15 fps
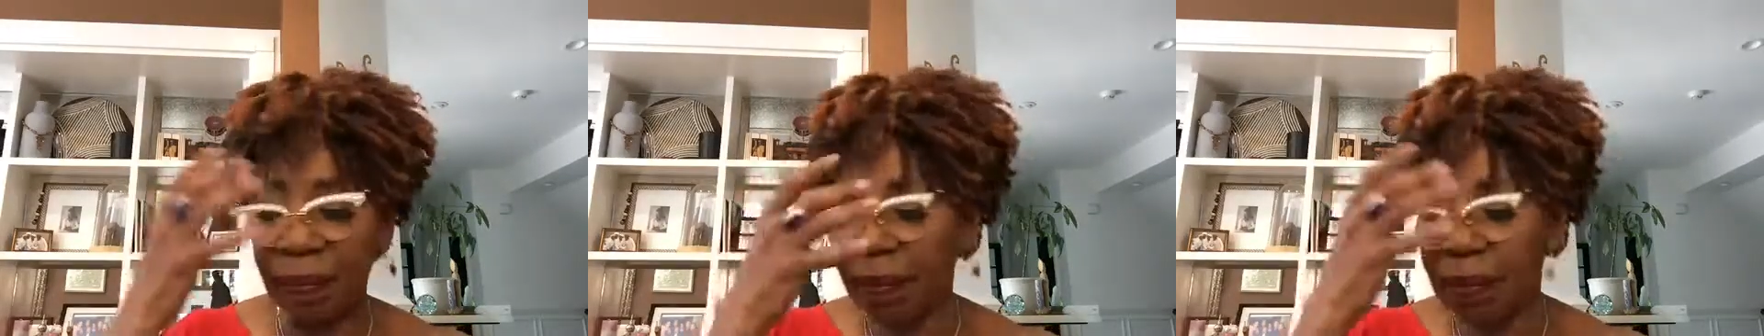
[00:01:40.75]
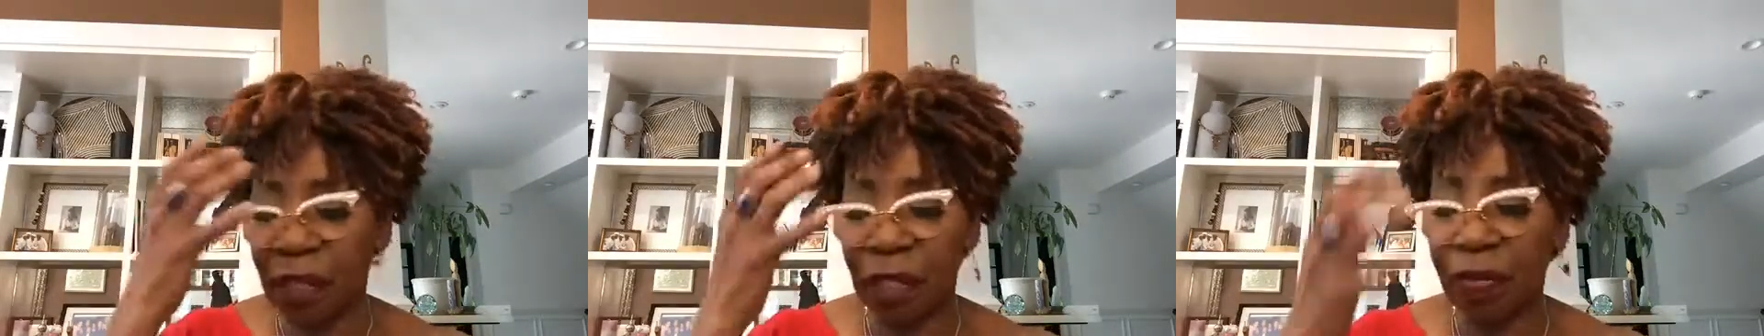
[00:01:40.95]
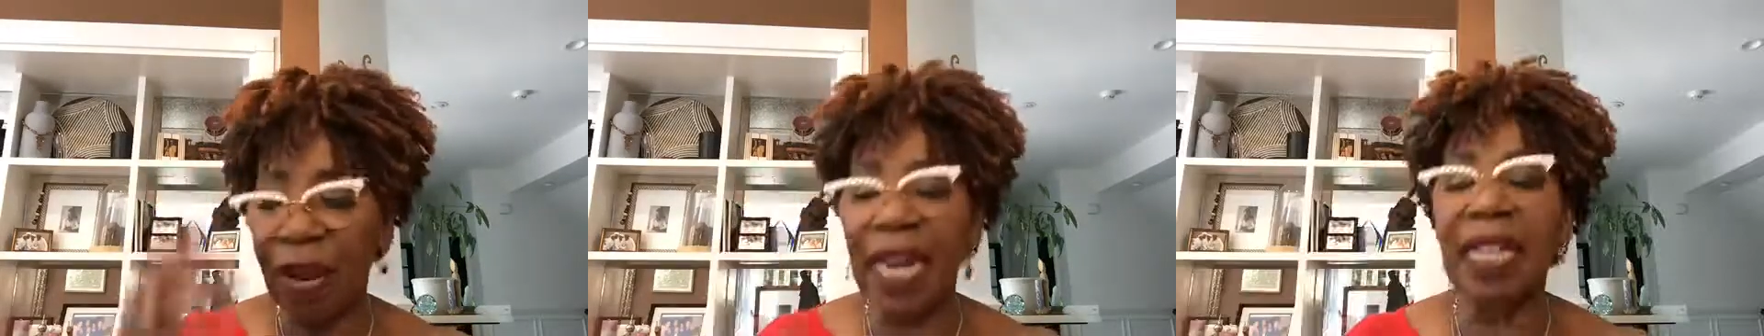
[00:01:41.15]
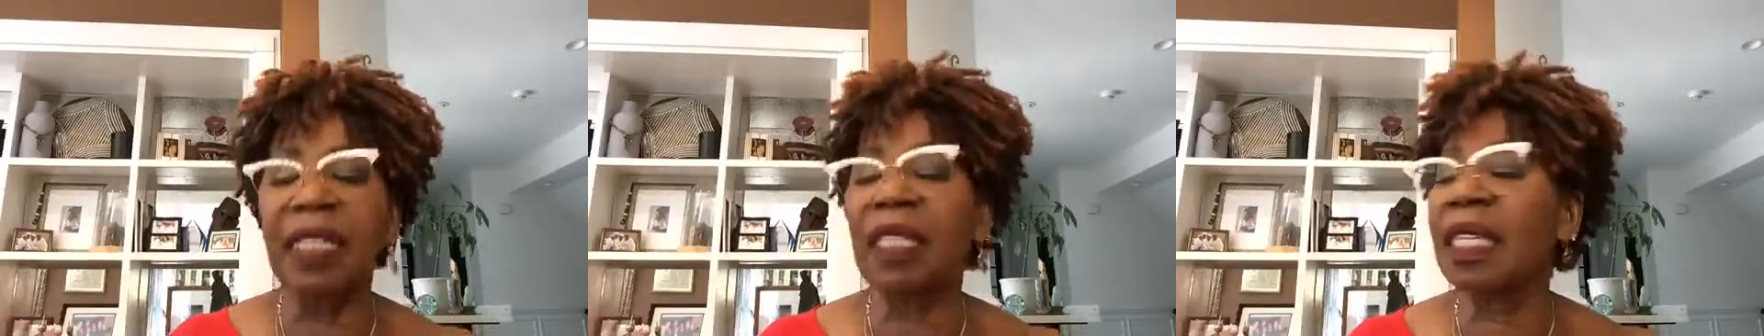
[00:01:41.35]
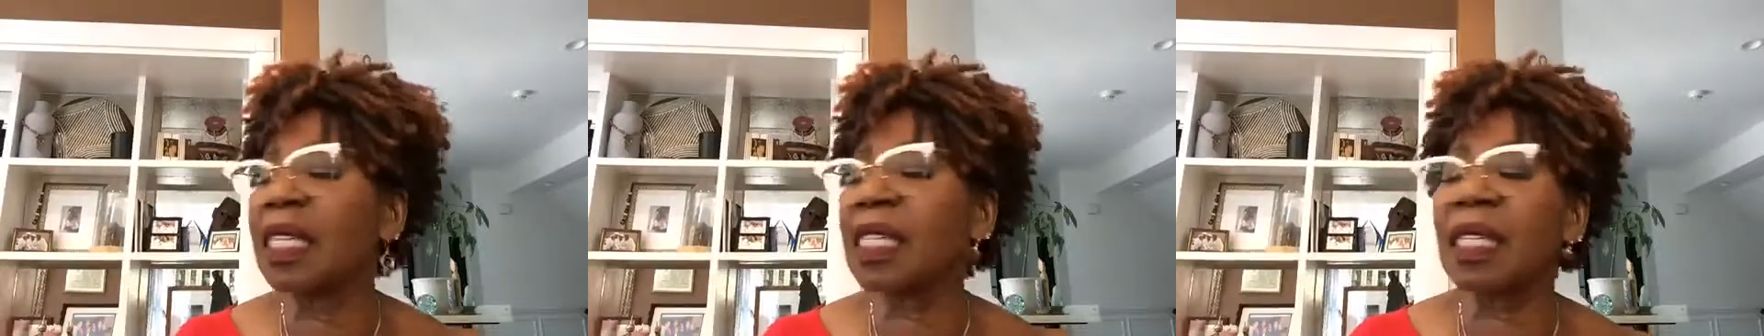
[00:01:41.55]

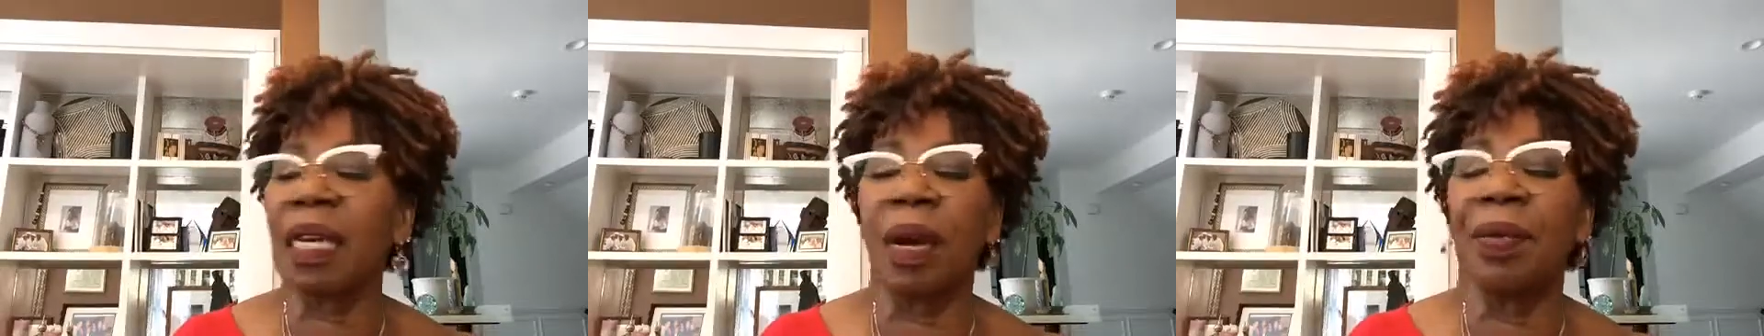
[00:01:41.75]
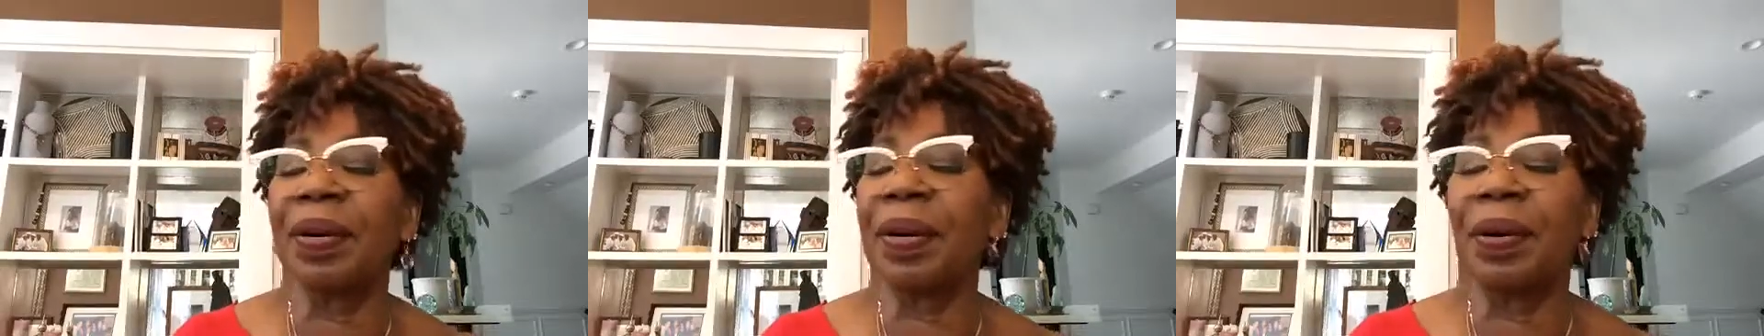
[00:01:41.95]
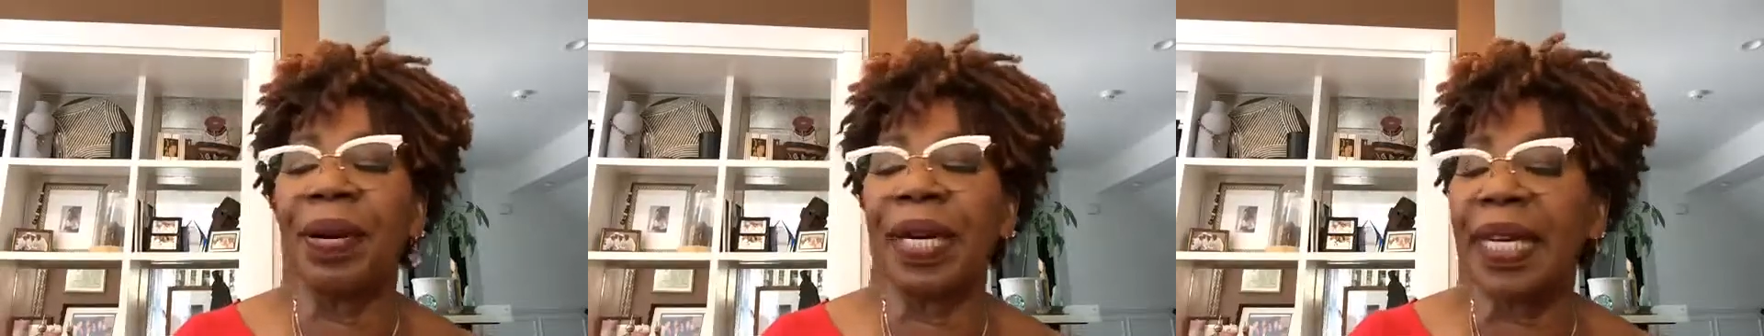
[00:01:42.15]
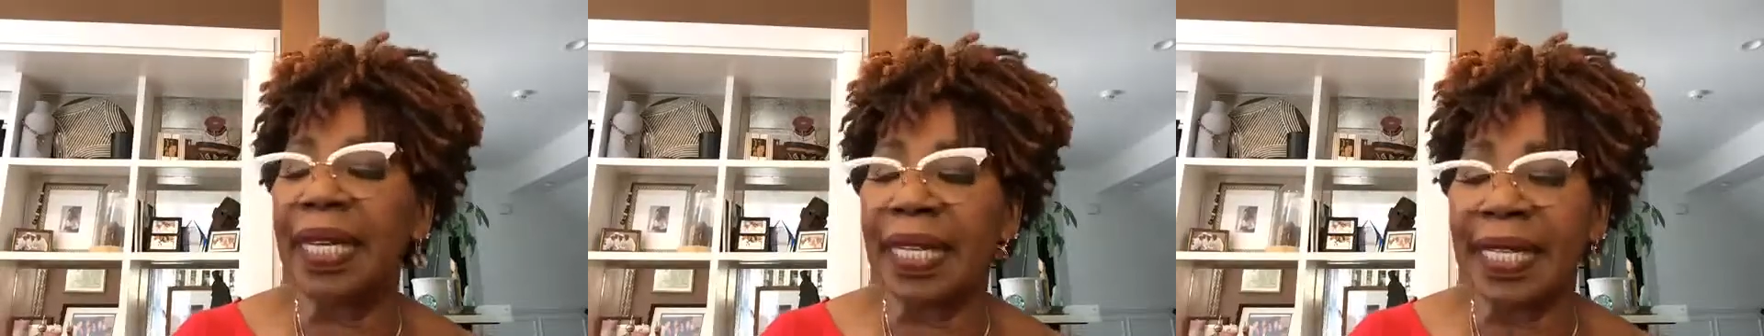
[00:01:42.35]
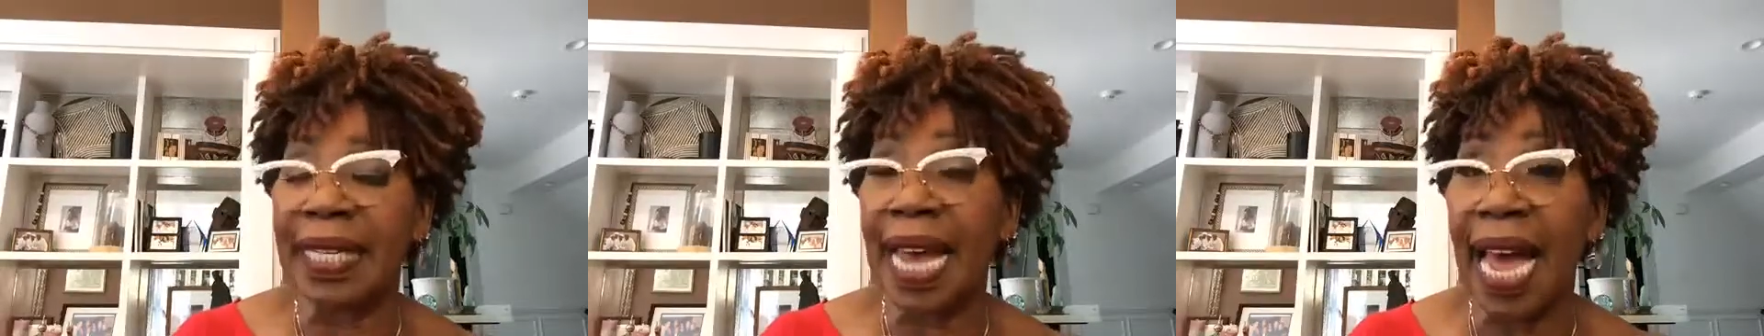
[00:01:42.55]
strangeness going on in
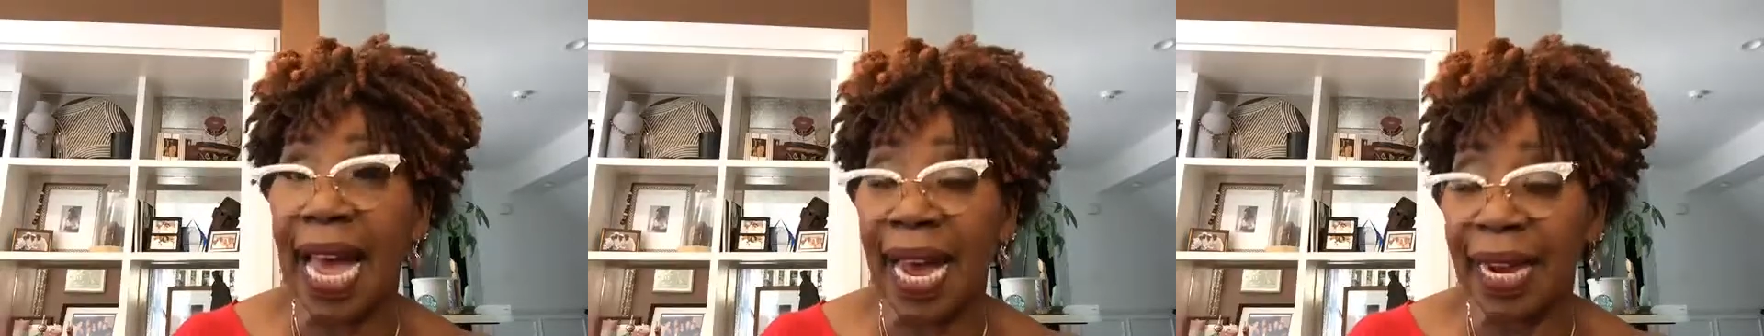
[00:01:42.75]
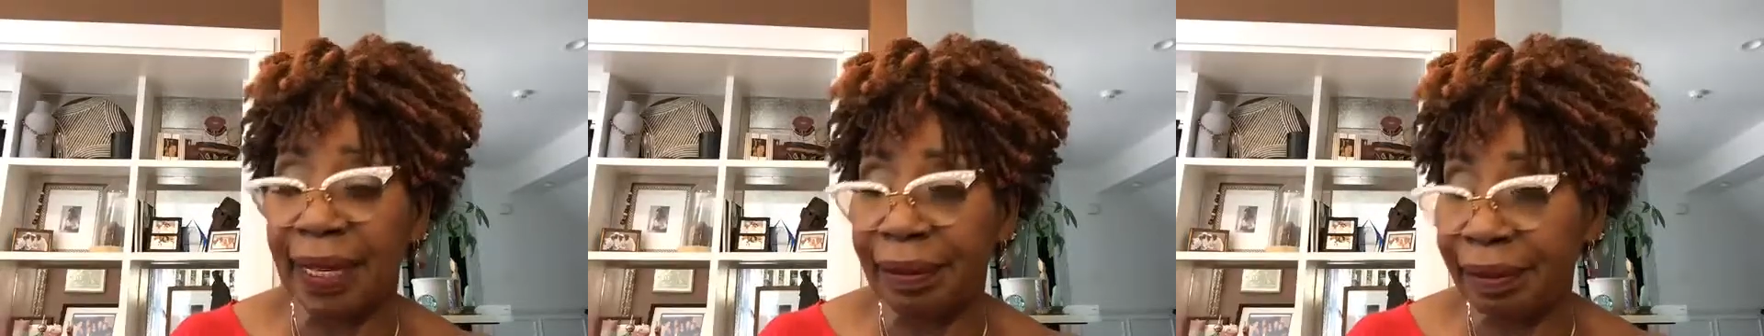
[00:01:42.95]
his eye.